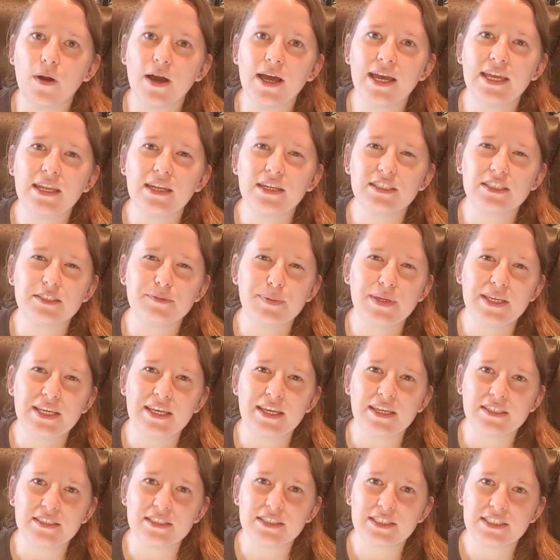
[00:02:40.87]
what is
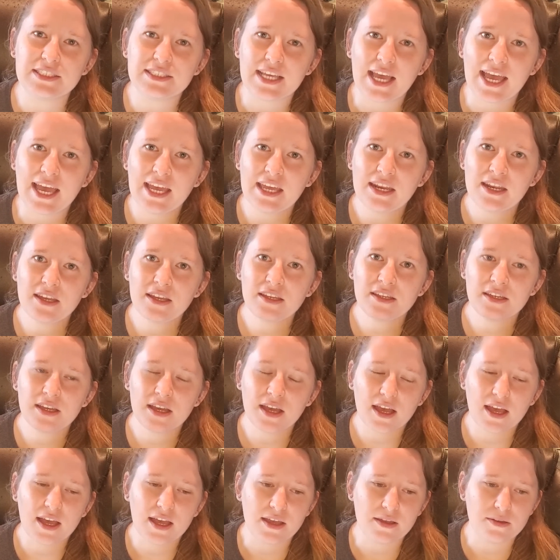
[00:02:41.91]
being said.
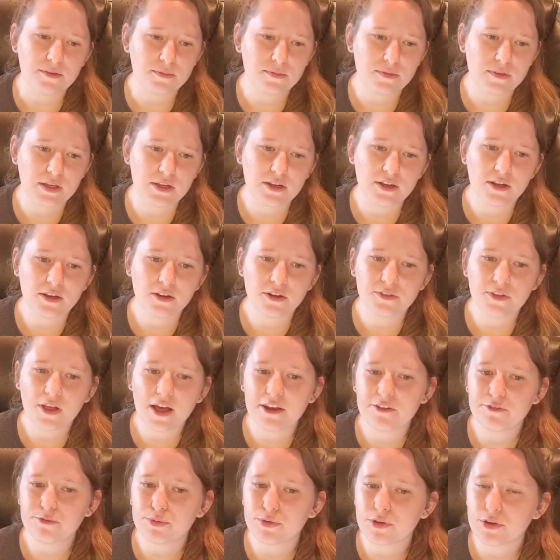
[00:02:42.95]
There are a
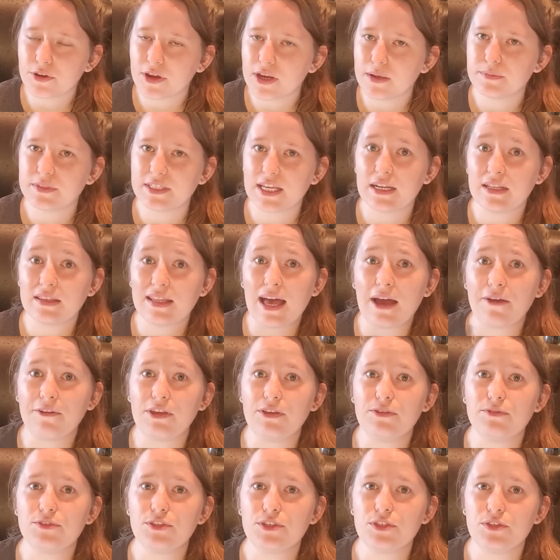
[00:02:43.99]
lot of programs that
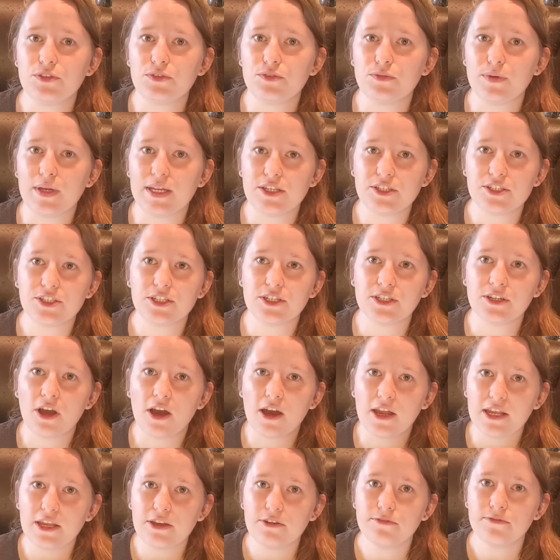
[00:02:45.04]
allow you to enter an
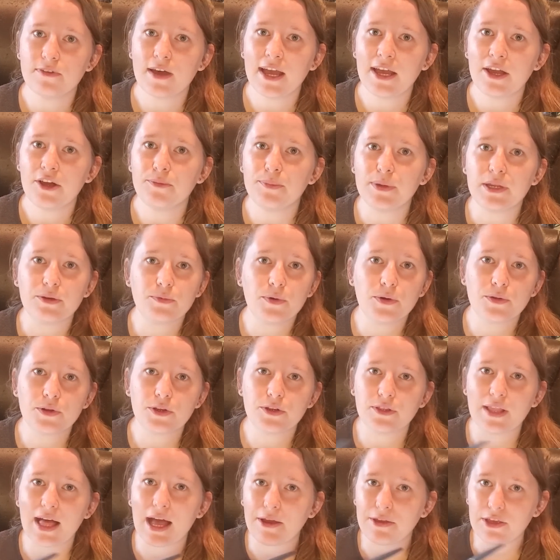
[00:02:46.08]
audio file, but it
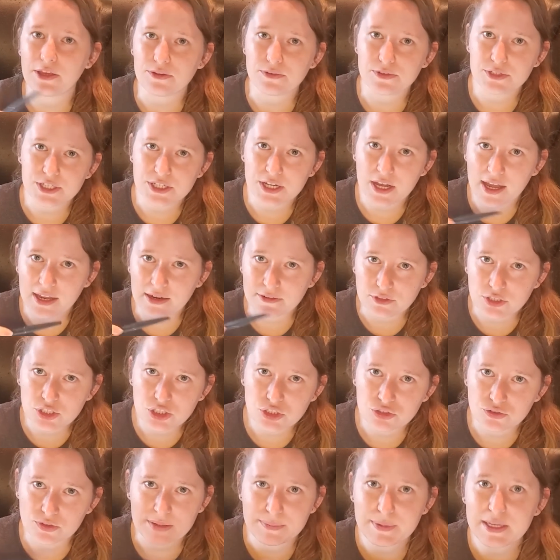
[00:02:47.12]
won't allow you to kind of
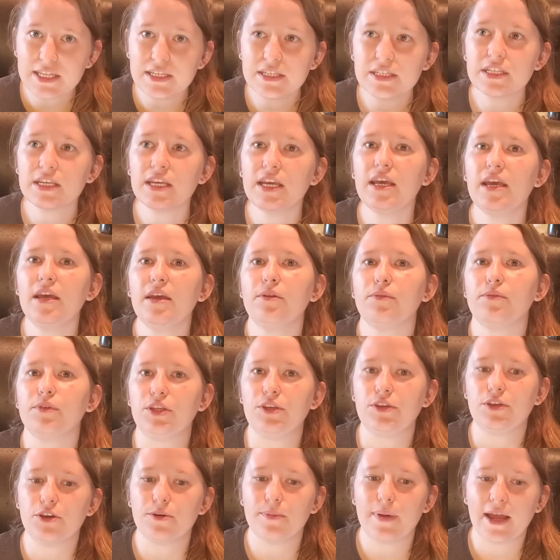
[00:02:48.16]
stream it
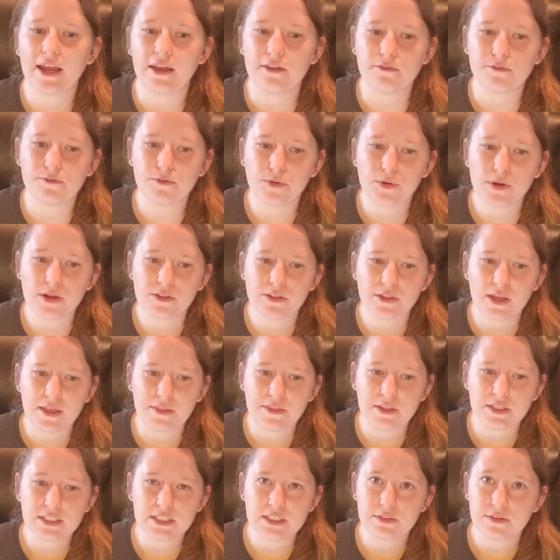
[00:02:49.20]
when you go back and forth,
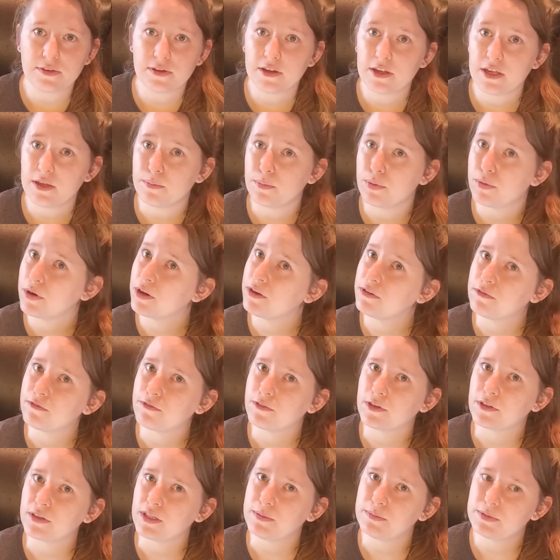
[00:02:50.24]
and this is very
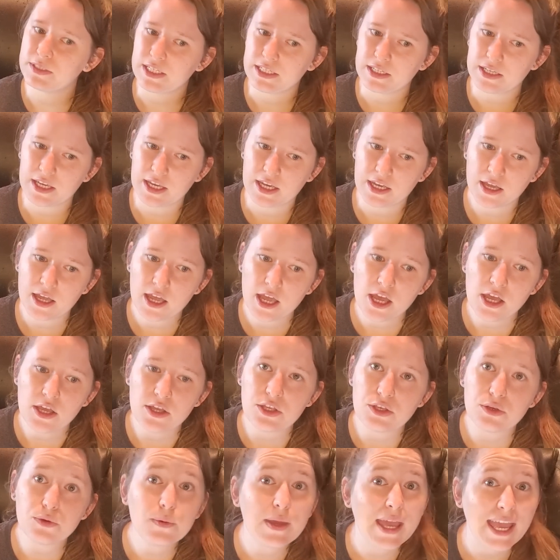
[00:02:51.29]
important for lip syncing.
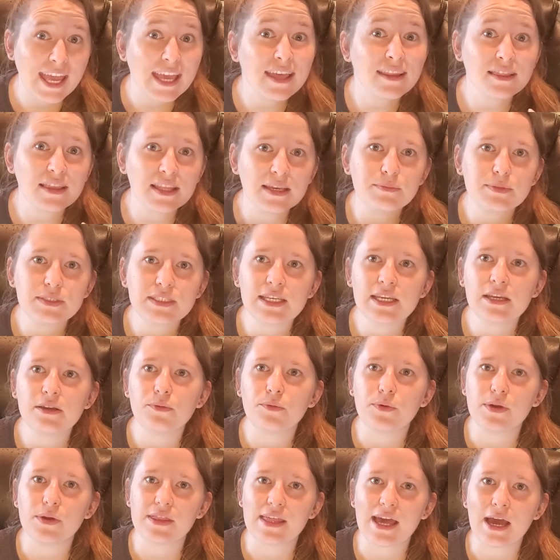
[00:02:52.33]
You can lip
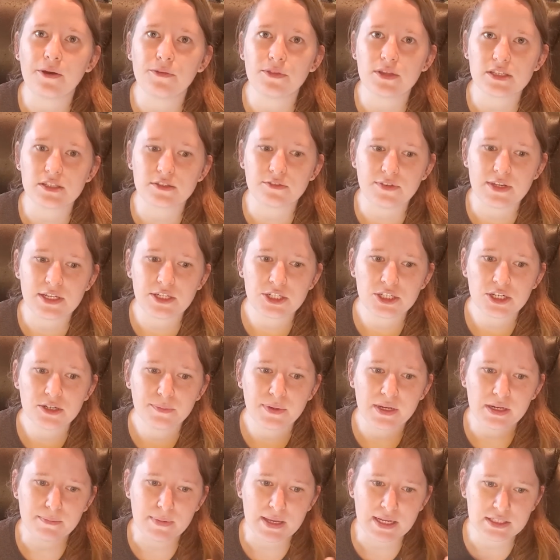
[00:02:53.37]
sync without this
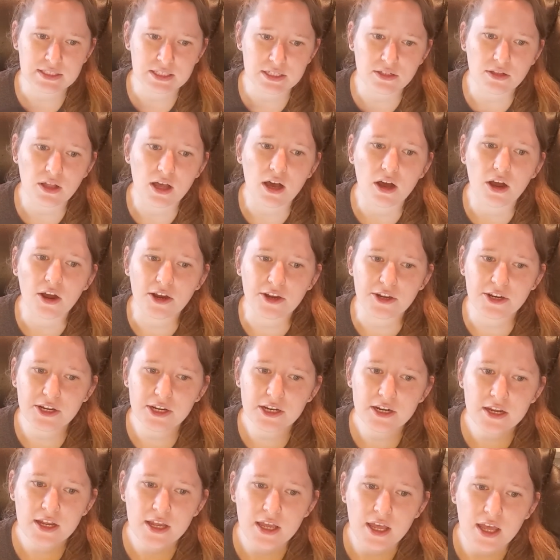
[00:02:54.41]
feature, but it makes it a lot
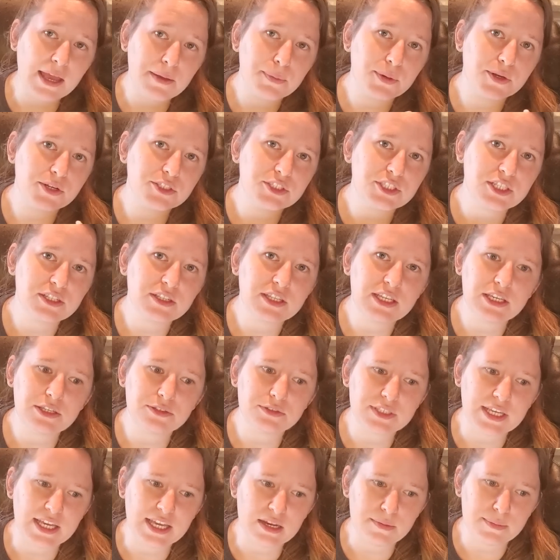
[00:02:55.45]
harder. I personally
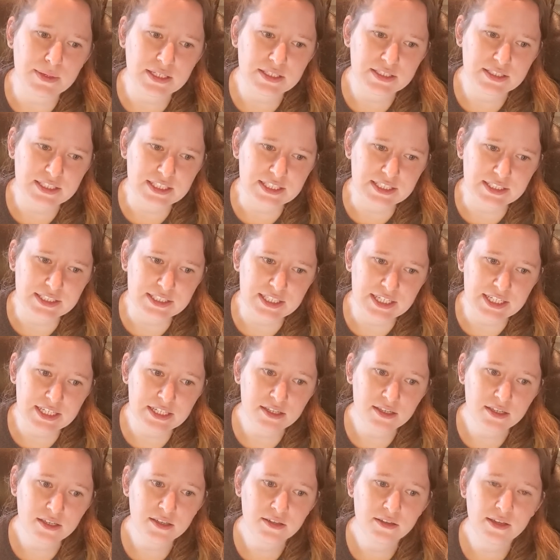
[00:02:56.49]
use Animate
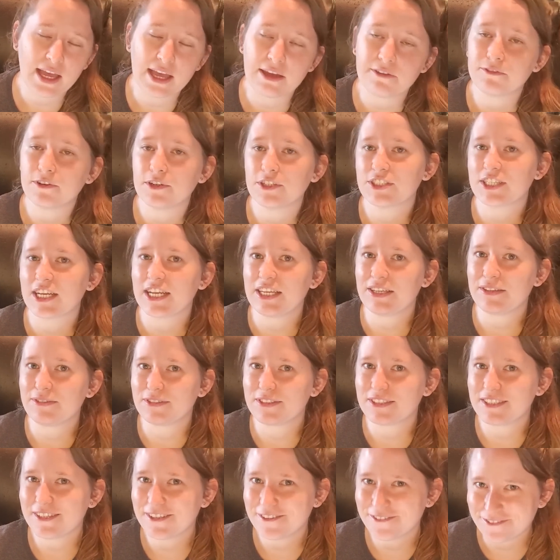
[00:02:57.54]
CC. At first I
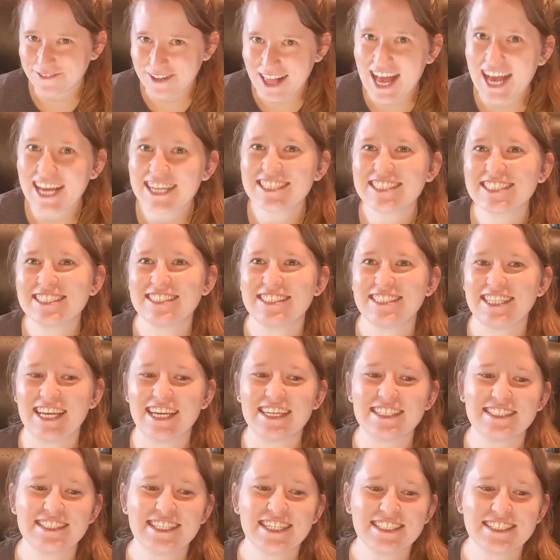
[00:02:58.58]
used Flash
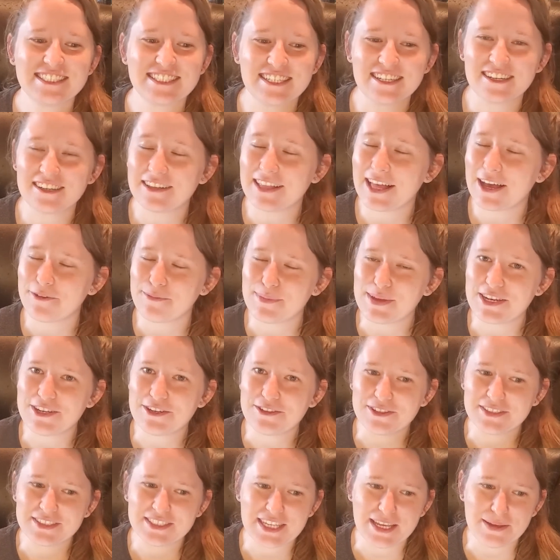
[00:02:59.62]
CS6 and it allowed me to
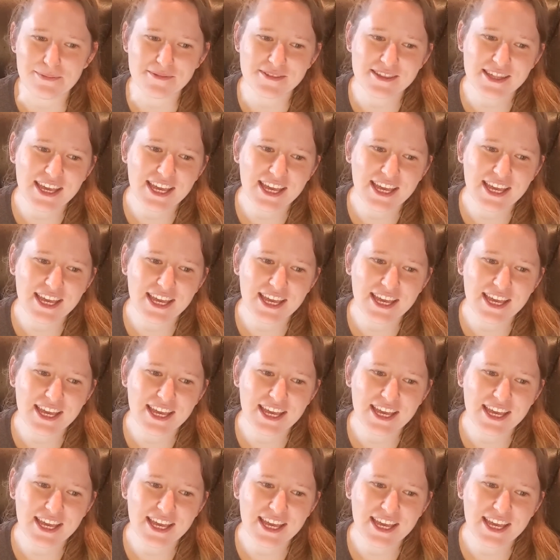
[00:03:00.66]
do the same